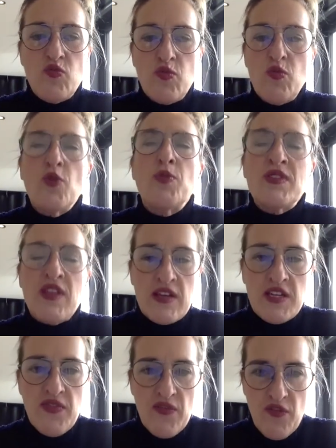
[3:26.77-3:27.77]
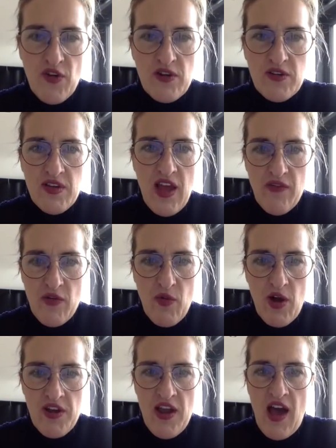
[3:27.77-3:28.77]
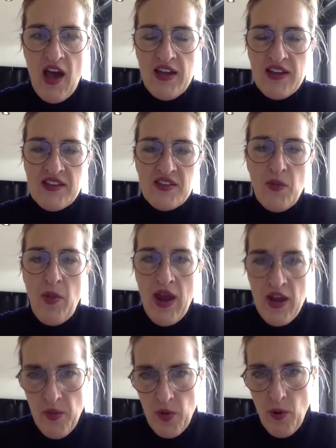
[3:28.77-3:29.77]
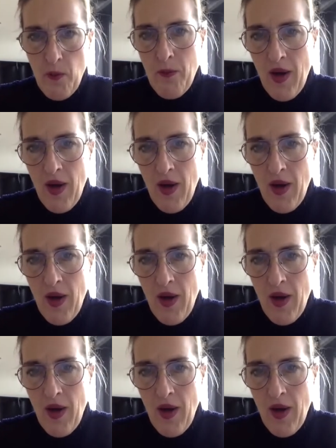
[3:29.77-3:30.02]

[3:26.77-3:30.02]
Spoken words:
will be slightly different for everyone and is debatable.